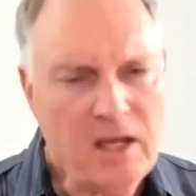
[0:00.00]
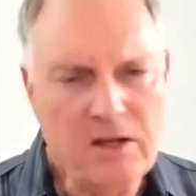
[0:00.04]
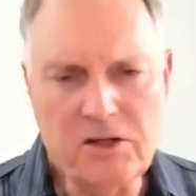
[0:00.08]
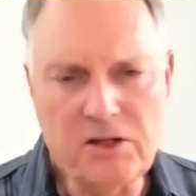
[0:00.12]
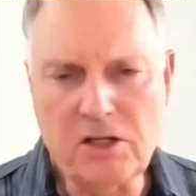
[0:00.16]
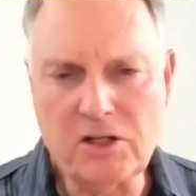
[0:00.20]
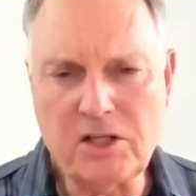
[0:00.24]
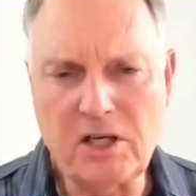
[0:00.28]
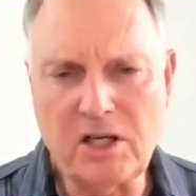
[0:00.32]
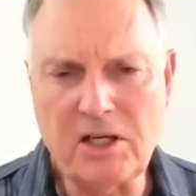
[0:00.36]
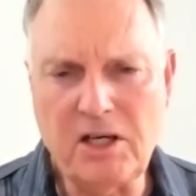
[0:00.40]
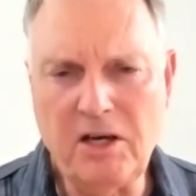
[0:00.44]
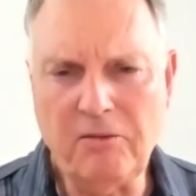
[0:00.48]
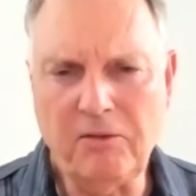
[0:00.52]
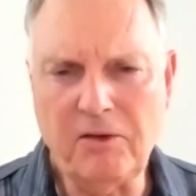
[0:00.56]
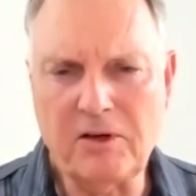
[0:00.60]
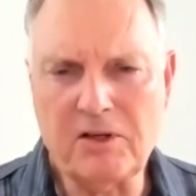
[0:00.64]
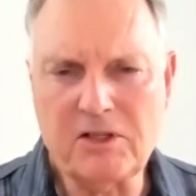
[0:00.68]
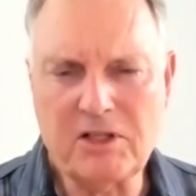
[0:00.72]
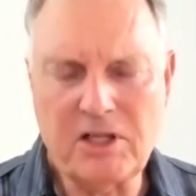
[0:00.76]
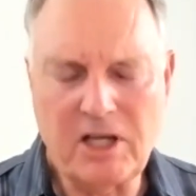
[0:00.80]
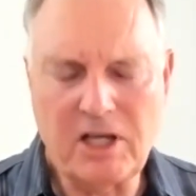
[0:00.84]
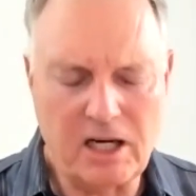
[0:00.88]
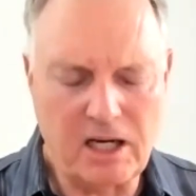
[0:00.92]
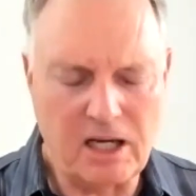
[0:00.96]
just a
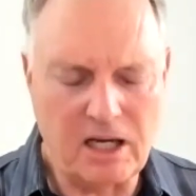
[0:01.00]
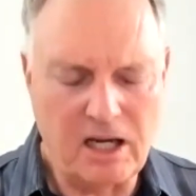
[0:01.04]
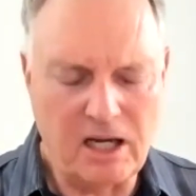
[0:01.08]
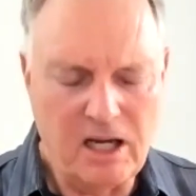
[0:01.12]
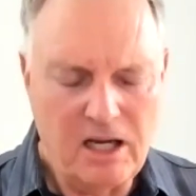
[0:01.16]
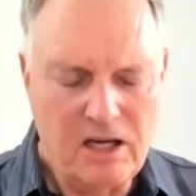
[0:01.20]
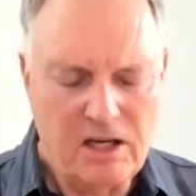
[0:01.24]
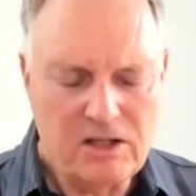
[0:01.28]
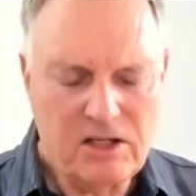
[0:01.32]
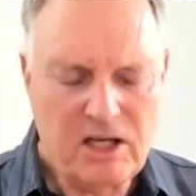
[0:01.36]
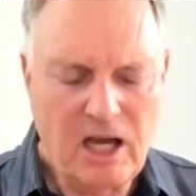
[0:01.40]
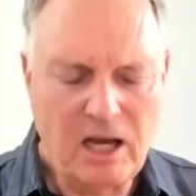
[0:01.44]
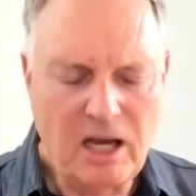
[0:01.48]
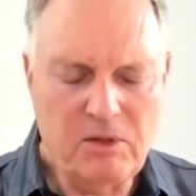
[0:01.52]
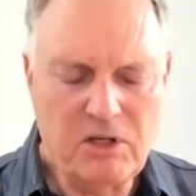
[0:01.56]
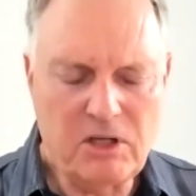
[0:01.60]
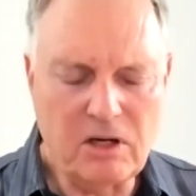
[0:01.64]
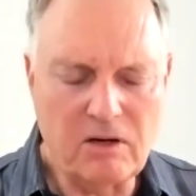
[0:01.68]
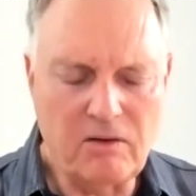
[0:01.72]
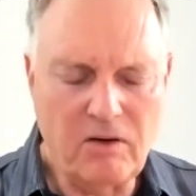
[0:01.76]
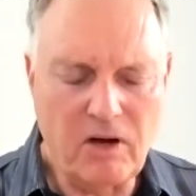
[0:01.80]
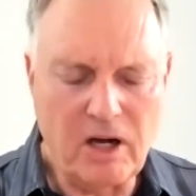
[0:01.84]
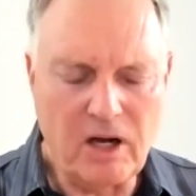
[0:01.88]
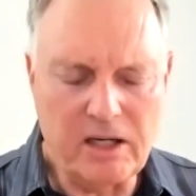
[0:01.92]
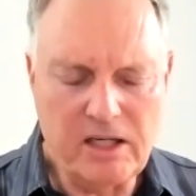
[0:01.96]
different set of, same
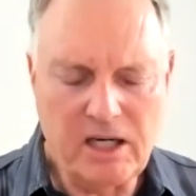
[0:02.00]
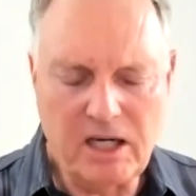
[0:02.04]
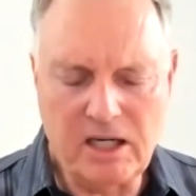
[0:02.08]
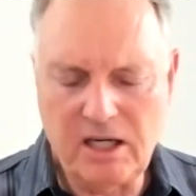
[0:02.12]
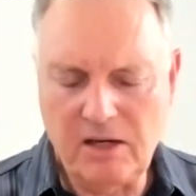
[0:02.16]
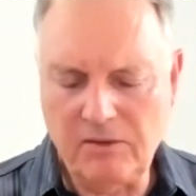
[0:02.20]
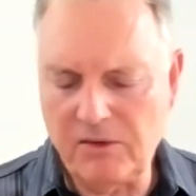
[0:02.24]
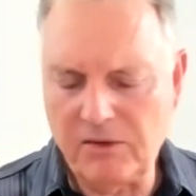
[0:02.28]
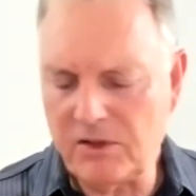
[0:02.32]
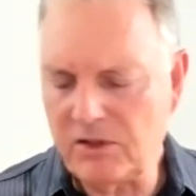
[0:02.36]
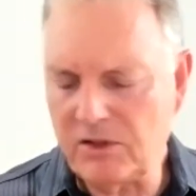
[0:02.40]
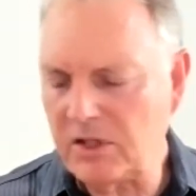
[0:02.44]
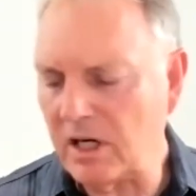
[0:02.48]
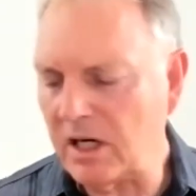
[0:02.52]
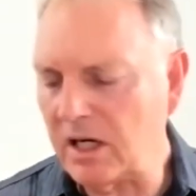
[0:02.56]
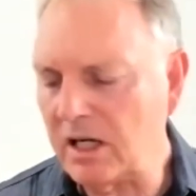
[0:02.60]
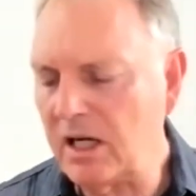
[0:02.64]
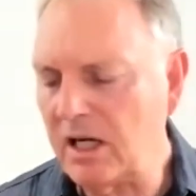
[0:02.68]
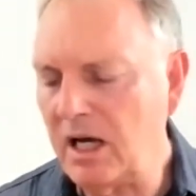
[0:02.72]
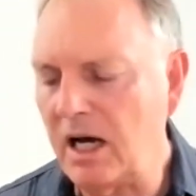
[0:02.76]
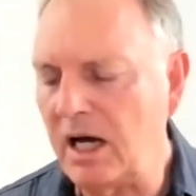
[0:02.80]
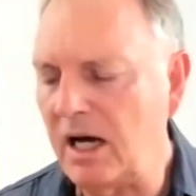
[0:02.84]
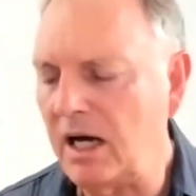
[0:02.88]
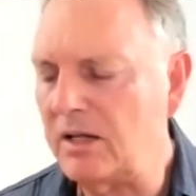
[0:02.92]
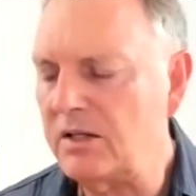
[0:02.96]
sort of idea, different set of
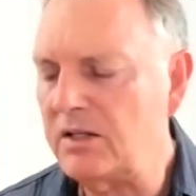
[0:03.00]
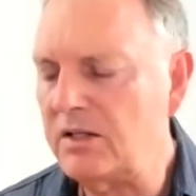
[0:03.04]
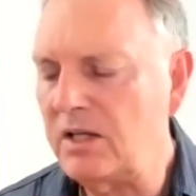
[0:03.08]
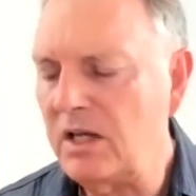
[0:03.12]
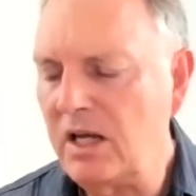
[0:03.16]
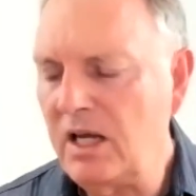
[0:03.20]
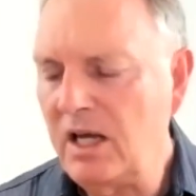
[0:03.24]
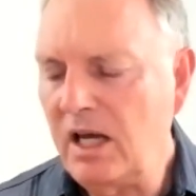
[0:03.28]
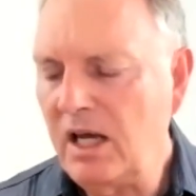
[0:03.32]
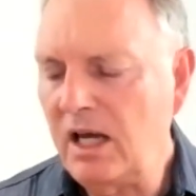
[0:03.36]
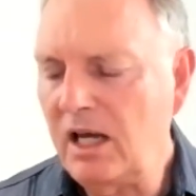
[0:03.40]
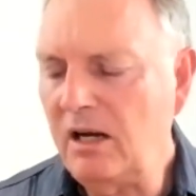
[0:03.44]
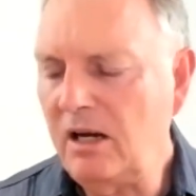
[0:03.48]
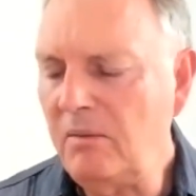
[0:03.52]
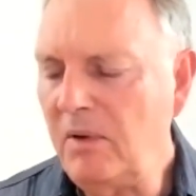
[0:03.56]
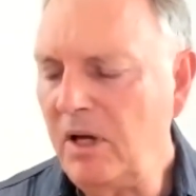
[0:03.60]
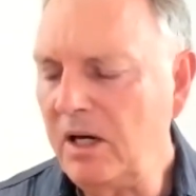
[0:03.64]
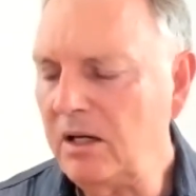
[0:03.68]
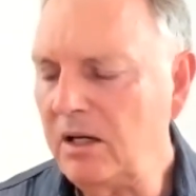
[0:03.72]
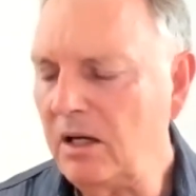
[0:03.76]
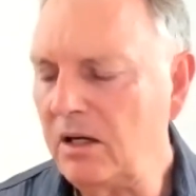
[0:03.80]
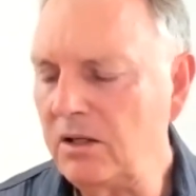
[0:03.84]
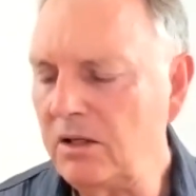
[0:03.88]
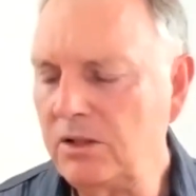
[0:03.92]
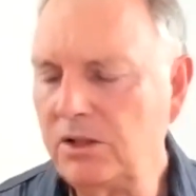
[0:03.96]
cards. And I'm
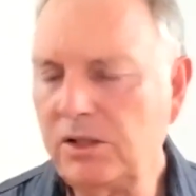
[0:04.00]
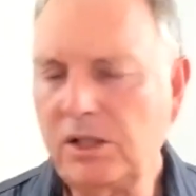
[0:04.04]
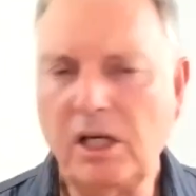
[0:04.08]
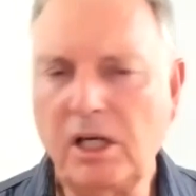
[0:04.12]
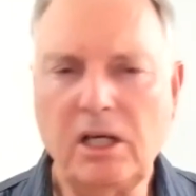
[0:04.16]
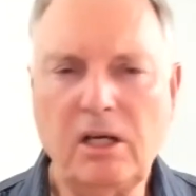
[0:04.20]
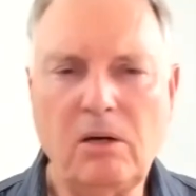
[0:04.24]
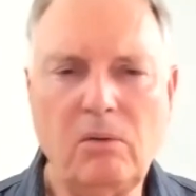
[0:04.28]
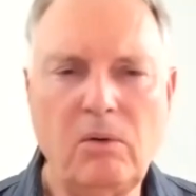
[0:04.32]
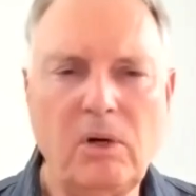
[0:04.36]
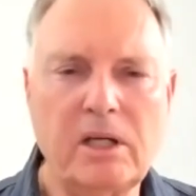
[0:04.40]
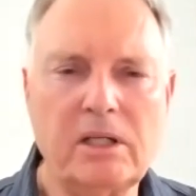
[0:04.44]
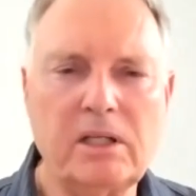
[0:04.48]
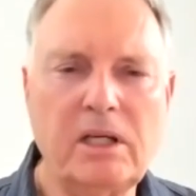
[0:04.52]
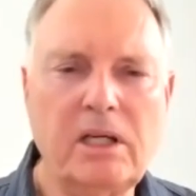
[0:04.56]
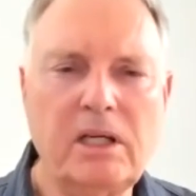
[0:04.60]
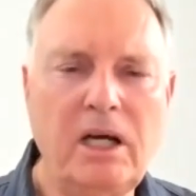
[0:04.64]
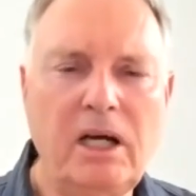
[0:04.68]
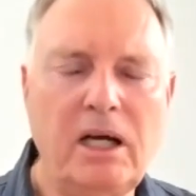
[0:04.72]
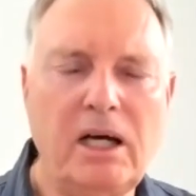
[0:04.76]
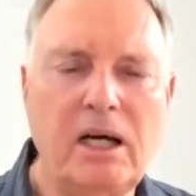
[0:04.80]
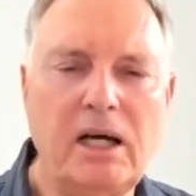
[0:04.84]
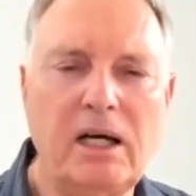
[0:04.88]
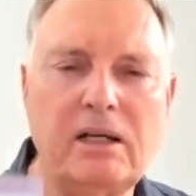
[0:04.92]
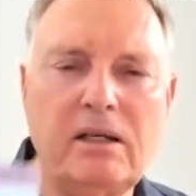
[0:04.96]
only going to show you one
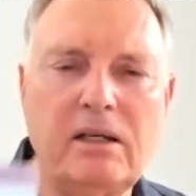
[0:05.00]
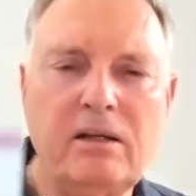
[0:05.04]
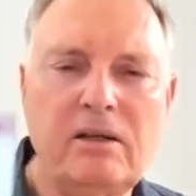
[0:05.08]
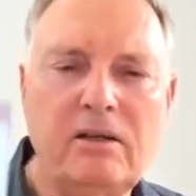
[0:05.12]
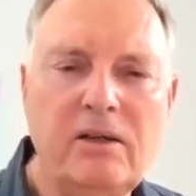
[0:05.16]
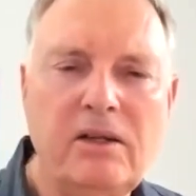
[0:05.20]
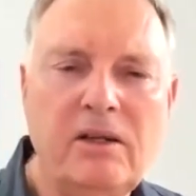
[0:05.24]
card.